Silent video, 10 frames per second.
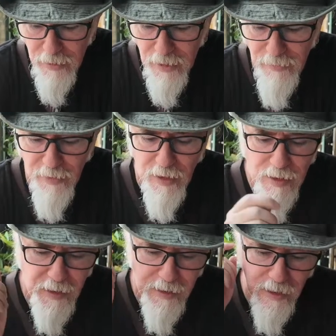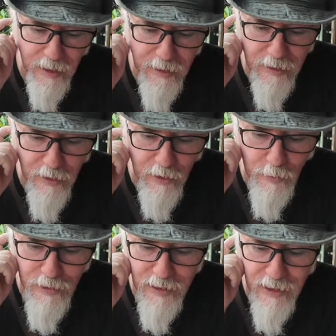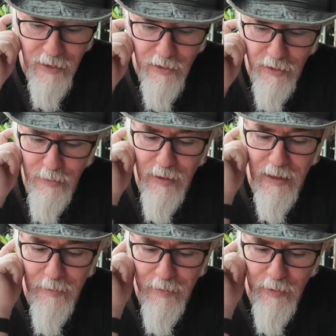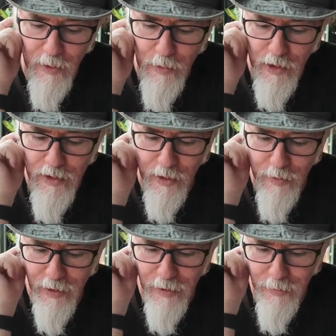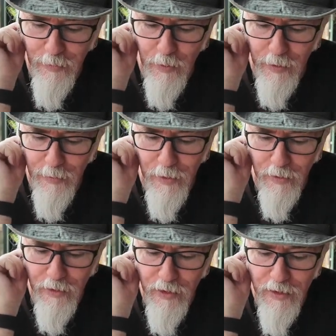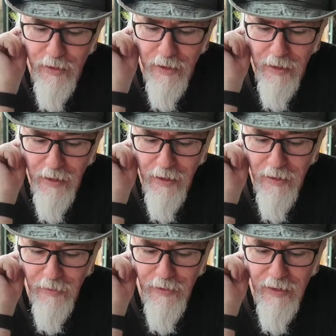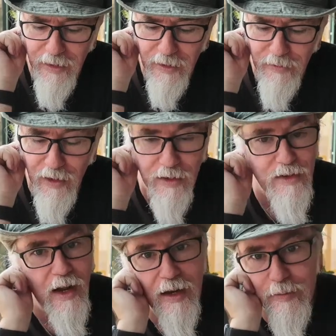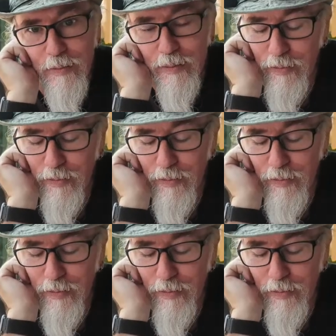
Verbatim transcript: Dave, it, almost at 10:30 p.m. Really appreciate you being on point, bro. Just loving the daily vlogs. I